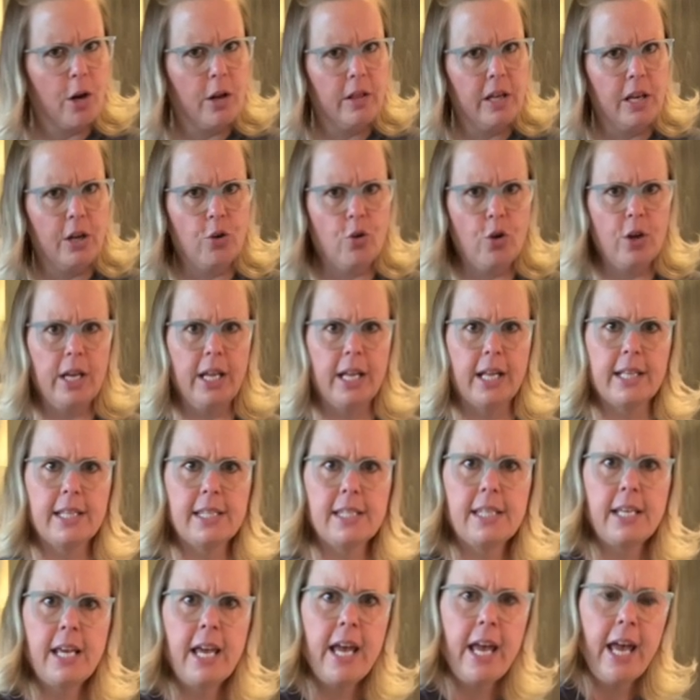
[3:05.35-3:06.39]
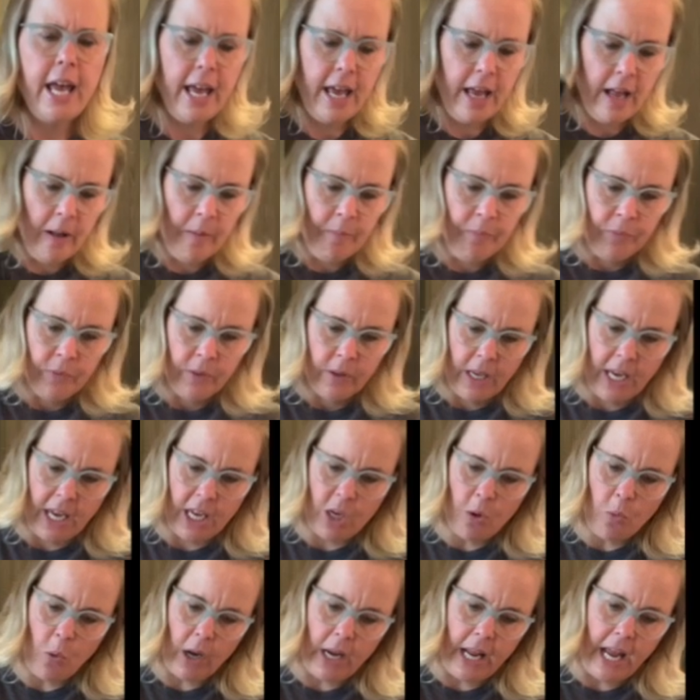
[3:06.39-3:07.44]
of the ingredients. Okay,
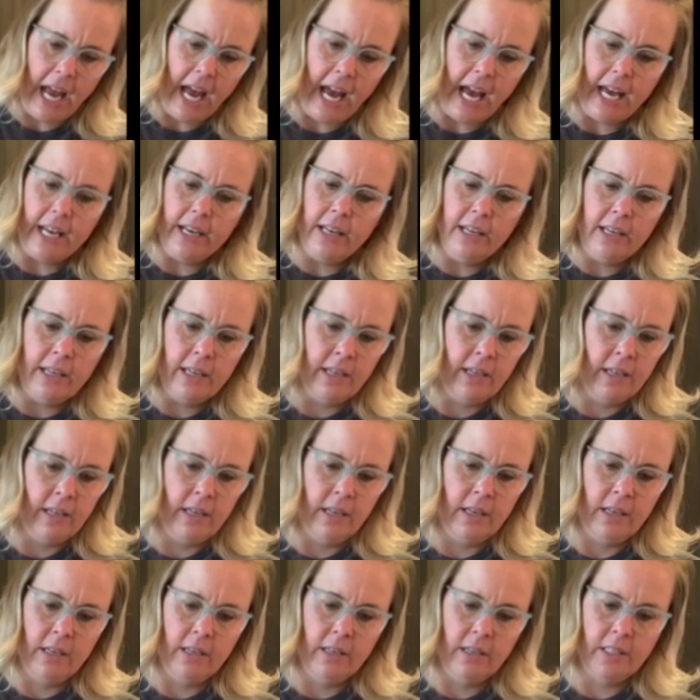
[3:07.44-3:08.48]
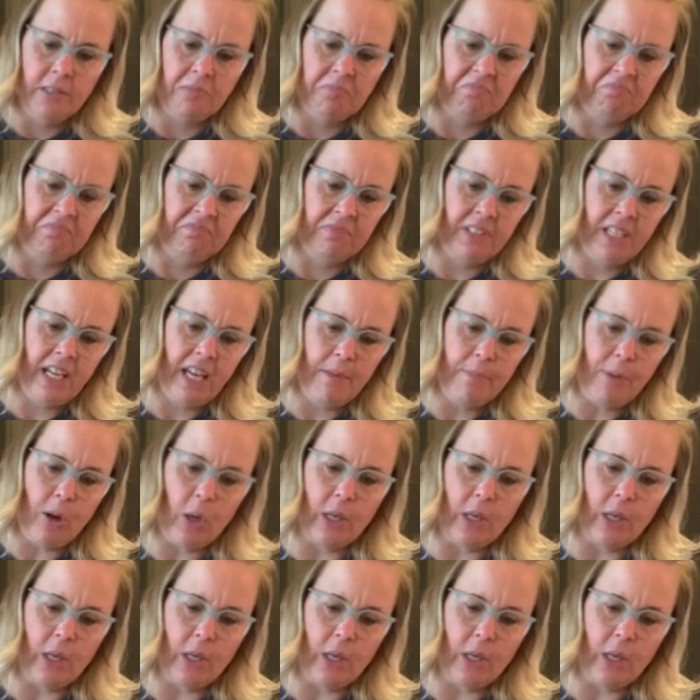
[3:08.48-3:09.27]
you want to add about a